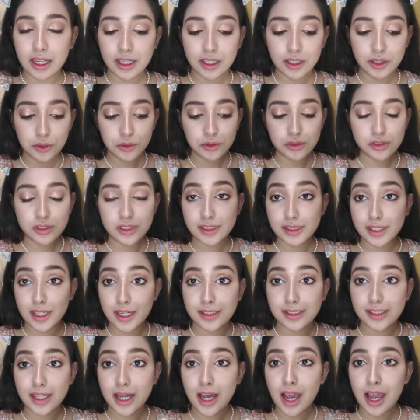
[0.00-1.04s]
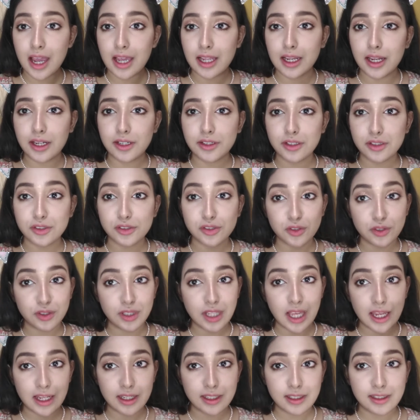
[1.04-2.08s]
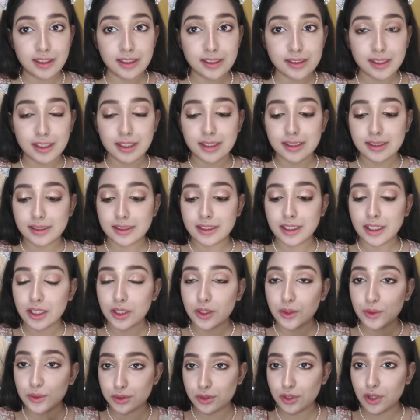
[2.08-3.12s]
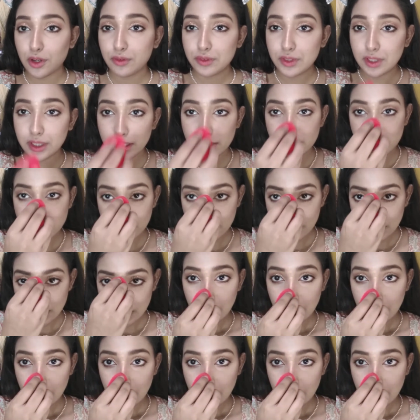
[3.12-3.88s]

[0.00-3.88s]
use this as a highlighter, so that this is the use of this.